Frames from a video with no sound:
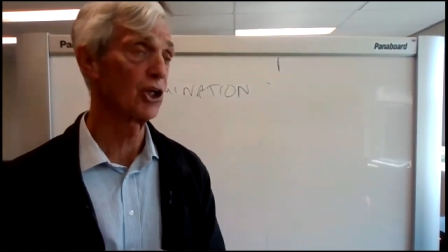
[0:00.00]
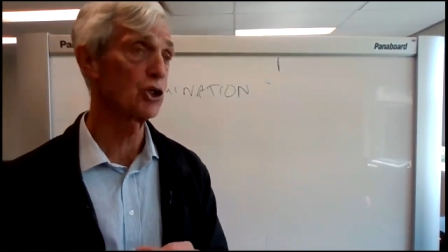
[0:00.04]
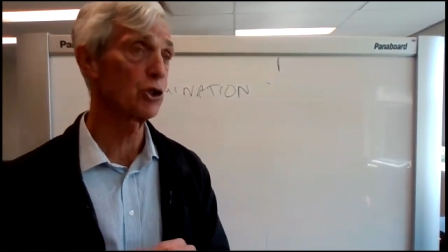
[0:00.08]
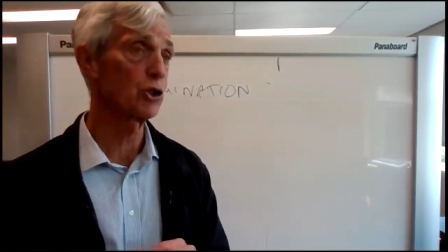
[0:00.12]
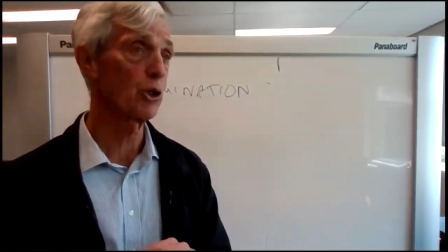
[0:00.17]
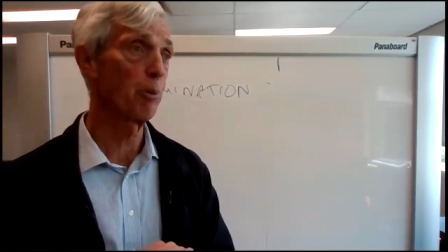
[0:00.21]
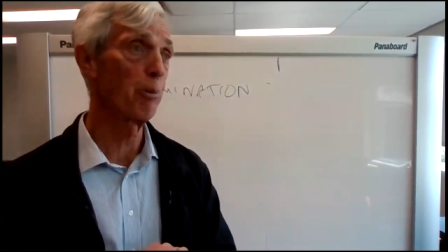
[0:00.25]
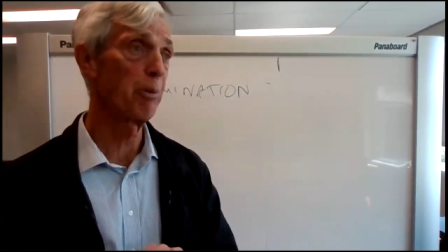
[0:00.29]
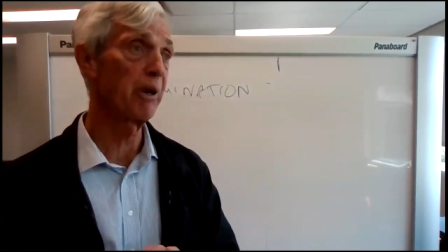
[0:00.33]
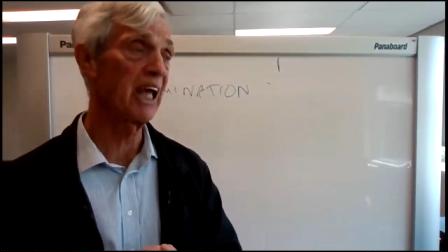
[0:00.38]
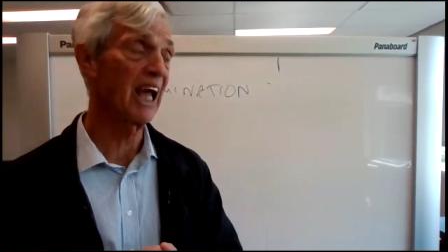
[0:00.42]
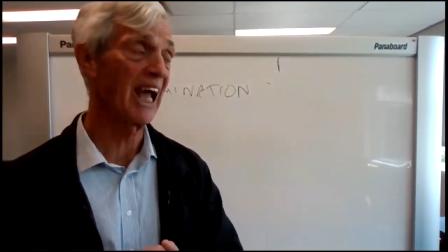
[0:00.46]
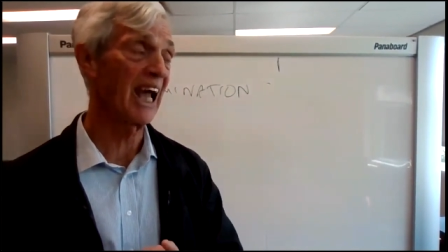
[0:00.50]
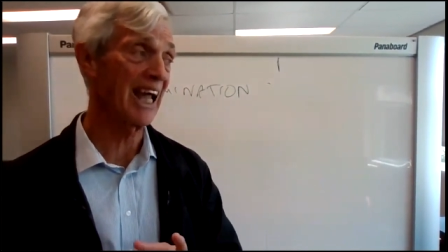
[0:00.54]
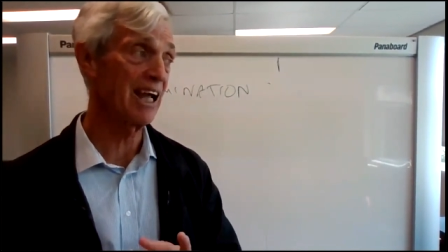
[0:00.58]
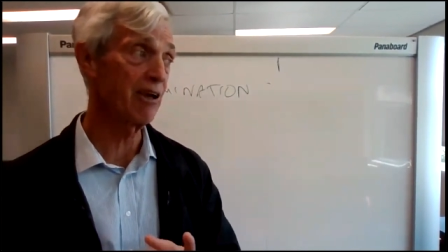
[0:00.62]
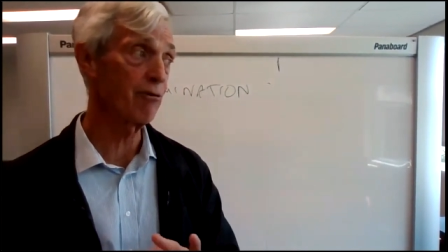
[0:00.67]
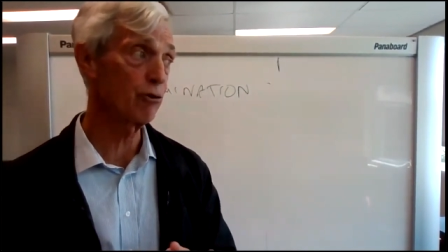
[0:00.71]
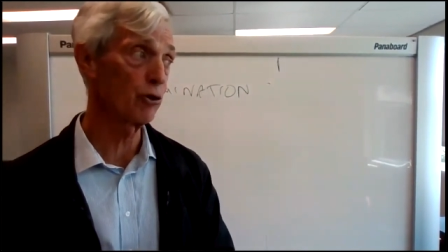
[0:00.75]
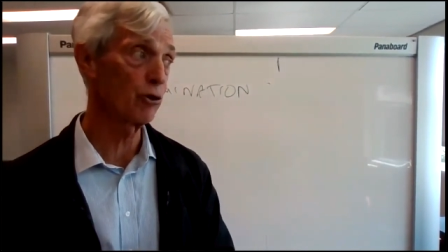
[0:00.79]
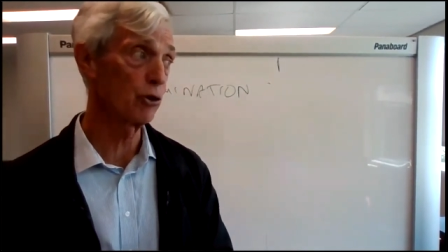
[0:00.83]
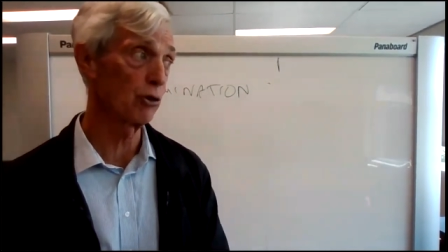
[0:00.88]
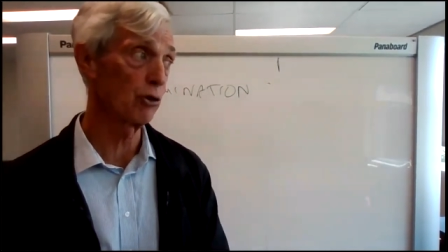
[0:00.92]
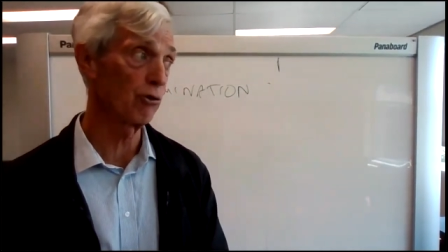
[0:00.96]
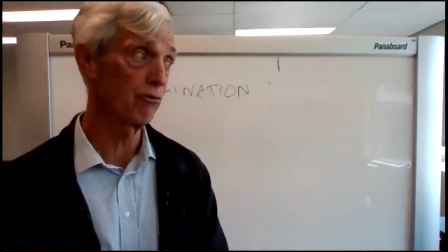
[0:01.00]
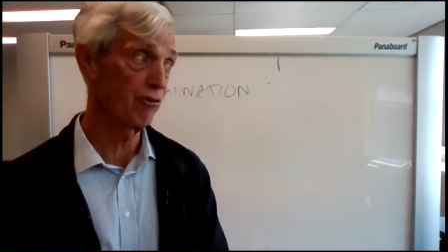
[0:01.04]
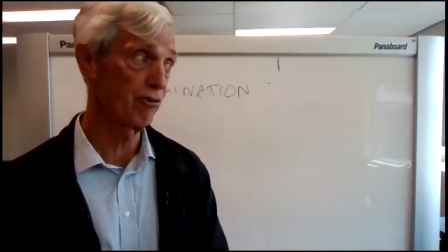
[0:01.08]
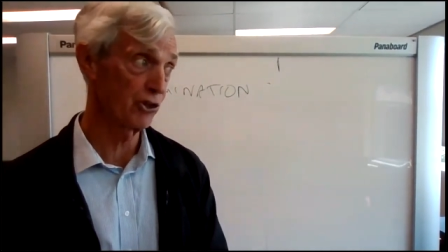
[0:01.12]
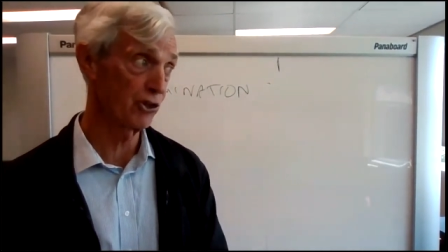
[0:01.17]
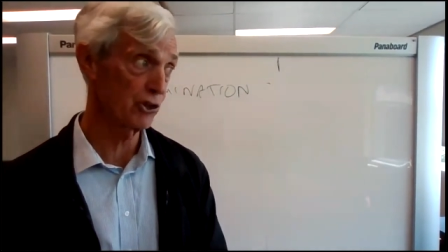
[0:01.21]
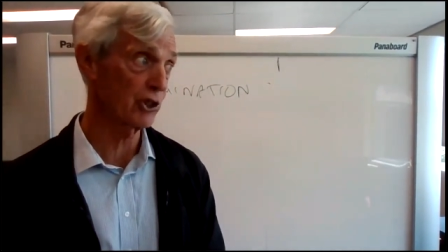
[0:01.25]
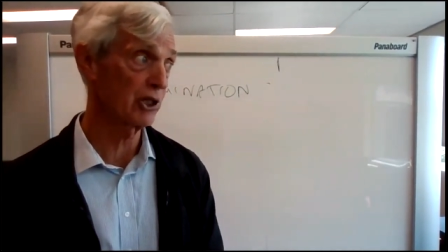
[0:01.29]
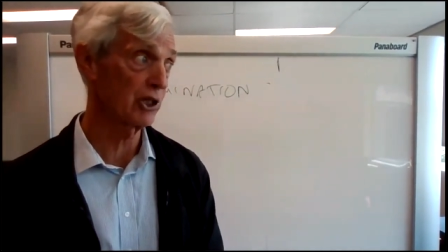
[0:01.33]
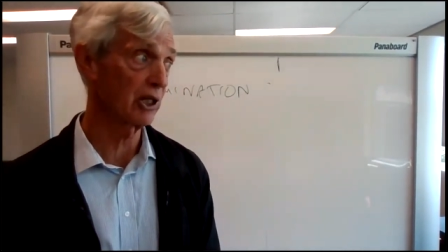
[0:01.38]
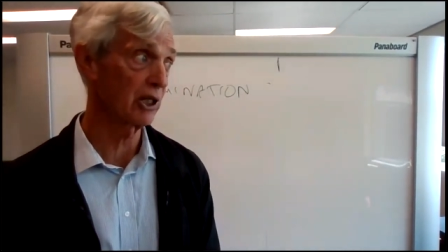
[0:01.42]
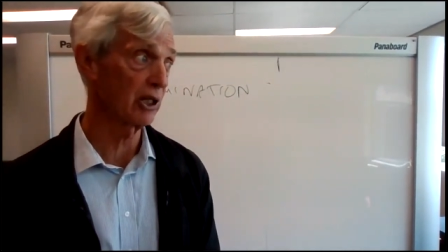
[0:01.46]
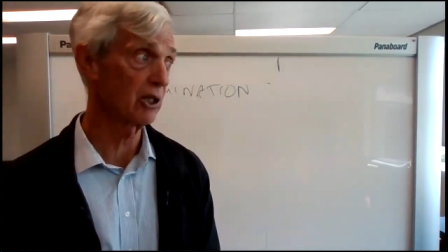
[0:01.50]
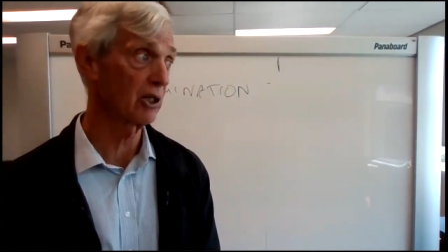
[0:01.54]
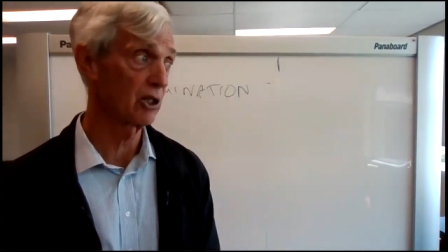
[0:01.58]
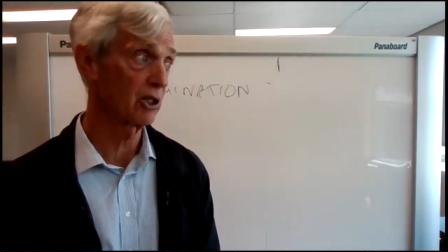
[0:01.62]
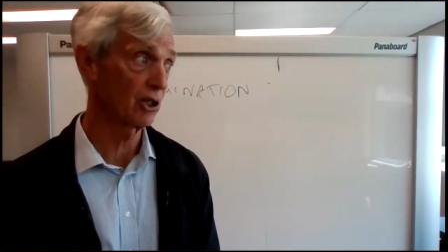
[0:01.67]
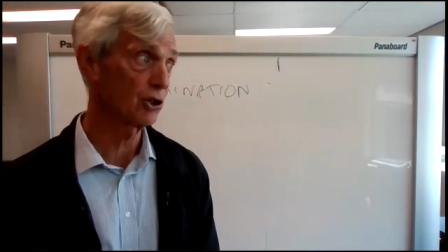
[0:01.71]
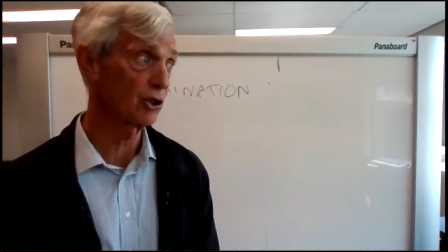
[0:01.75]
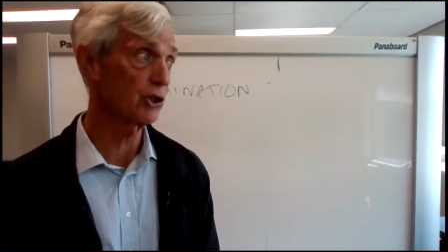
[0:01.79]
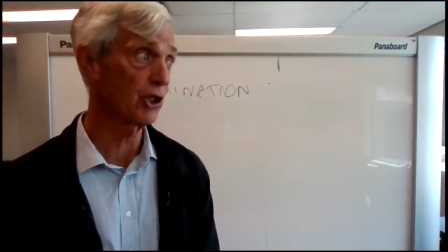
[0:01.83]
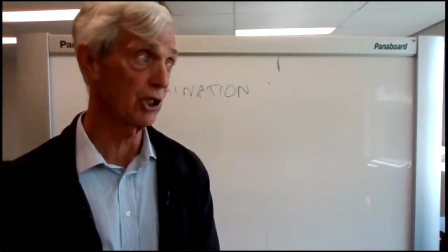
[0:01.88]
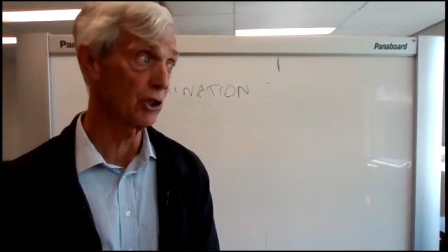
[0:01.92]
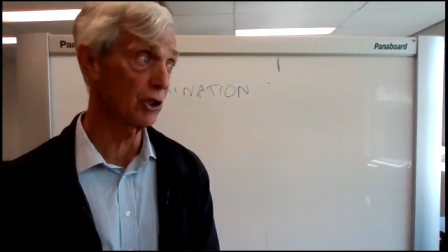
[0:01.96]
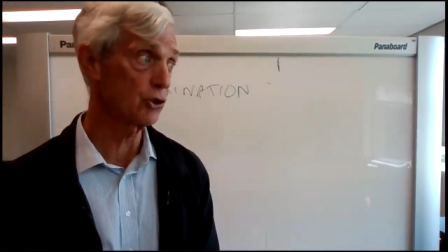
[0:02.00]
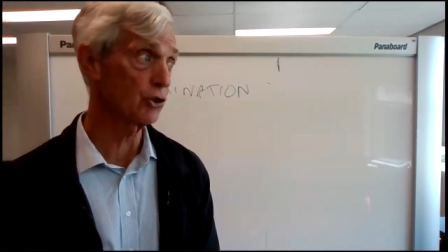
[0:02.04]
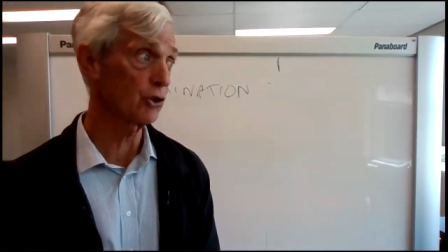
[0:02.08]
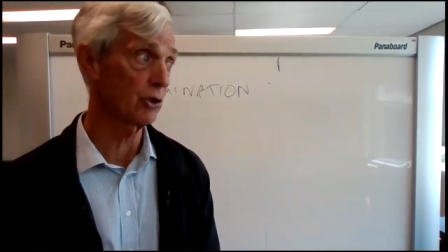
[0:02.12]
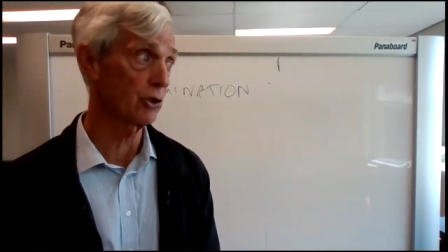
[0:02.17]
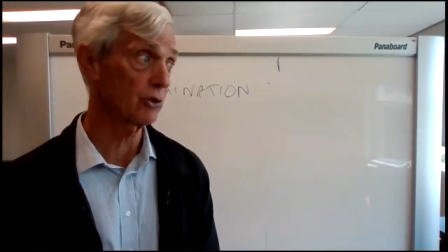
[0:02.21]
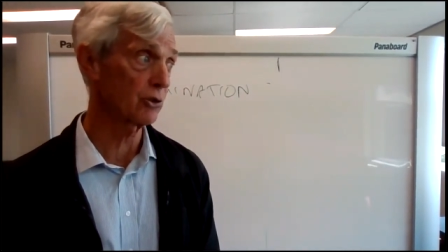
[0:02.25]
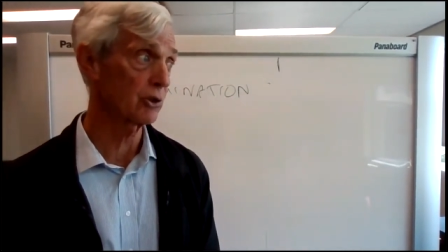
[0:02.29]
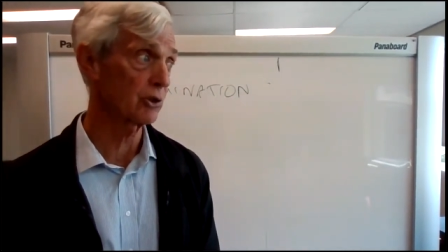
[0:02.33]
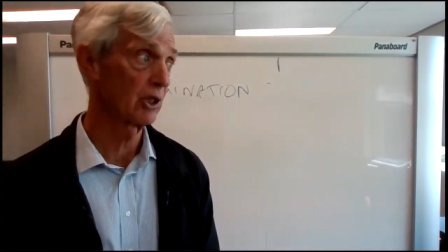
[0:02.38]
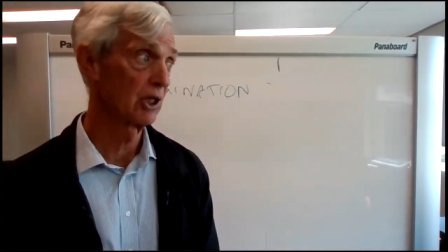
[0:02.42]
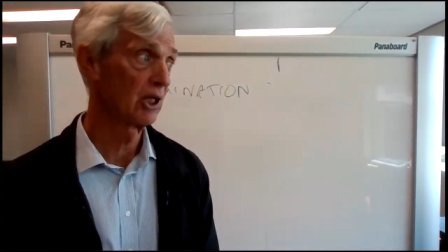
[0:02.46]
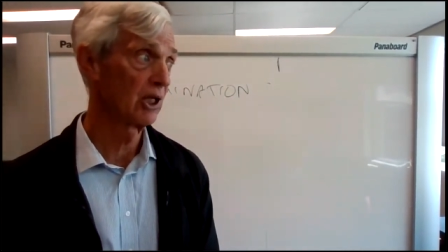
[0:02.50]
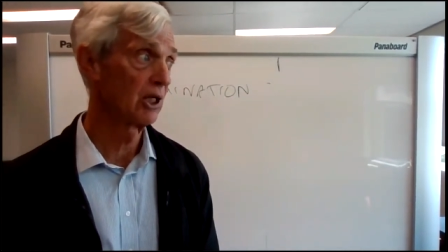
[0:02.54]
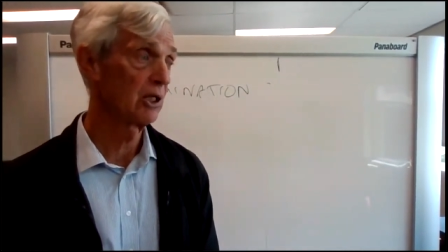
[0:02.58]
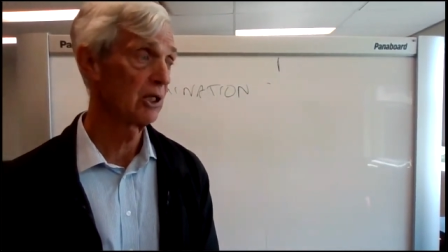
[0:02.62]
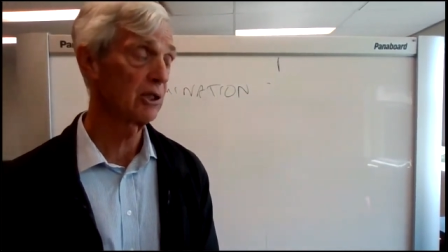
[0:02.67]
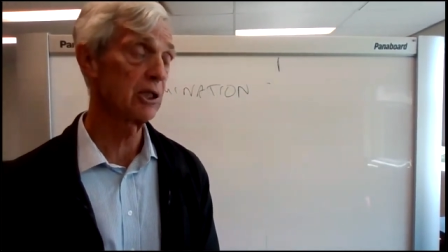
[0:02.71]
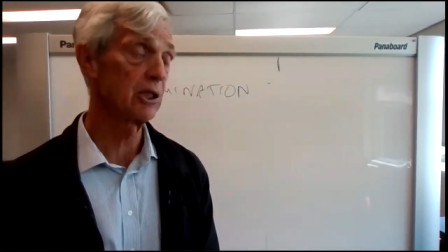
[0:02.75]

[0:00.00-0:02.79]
So there's a behavioral visiting teachers.